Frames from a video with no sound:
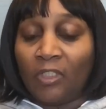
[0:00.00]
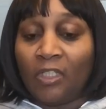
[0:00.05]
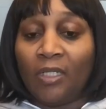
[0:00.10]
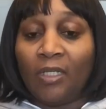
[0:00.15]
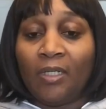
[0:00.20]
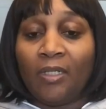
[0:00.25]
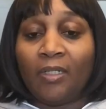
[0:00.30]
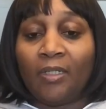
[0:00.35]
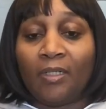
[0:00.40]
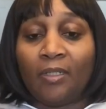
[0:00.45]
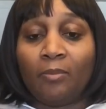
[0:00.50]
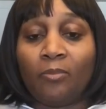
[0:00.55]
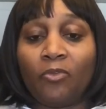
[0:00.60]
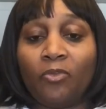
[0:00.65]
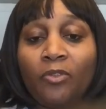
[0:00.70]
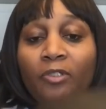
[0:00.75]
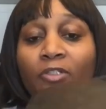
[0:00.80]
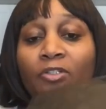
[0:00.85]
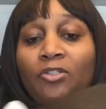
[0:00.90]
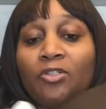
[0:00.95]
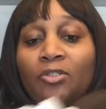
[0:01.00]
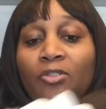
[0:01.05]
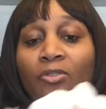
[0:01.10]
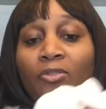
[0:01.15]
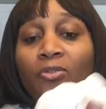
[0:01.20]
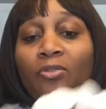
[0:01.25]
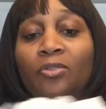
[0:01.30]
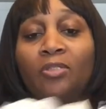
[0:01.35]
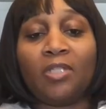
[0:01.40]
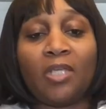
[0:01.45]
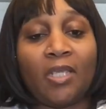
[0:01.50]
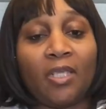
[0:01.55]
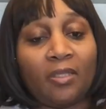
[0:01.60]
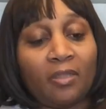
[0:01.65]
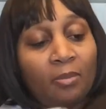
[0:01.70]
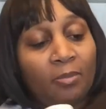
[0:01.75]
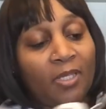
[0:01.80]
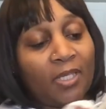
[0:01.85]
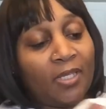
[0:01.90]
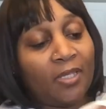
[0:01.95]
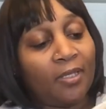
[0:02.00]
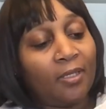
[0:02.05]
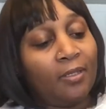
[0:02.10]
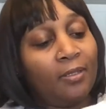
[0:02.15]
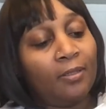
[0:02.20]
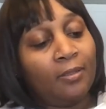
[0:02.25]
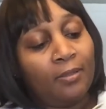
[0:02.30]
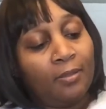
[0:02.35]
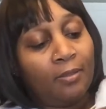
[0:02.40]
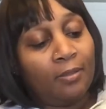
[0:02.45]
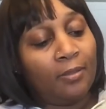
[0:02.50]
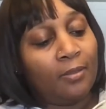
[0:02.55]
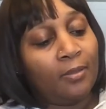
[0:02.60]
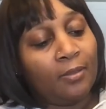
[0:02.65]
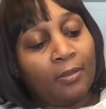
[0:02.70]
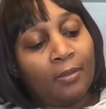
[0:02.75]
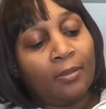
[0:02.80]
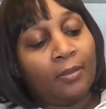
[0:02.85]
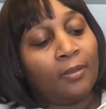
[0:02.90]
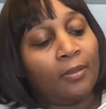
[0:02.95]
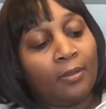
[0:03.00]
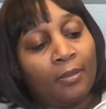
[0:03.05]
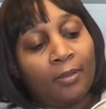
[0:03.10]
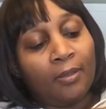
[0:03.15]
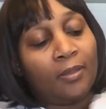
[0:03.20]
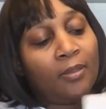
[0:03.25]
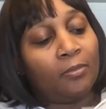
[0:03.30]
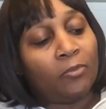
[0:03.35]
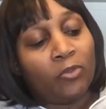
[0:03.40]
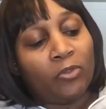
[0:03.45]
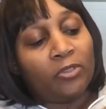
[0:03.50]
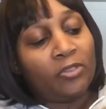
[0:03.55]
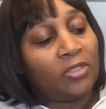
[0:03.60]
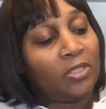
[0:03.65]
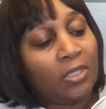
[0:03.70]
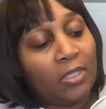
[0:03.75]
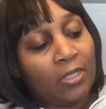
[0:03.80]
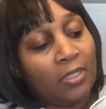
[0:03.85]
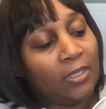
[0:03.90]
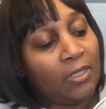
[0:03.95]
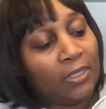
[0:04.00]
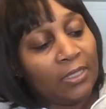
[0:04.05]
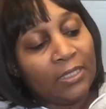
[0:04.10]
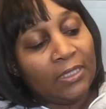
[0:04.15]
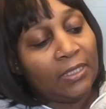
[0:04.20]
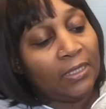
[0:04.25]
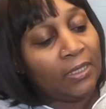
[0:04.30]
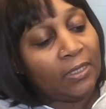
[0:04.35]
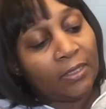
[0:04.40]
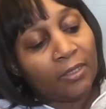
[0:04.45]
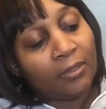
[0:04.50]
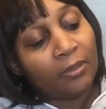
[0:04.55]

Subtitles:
And now I'm going to take the bag and I'm going to clean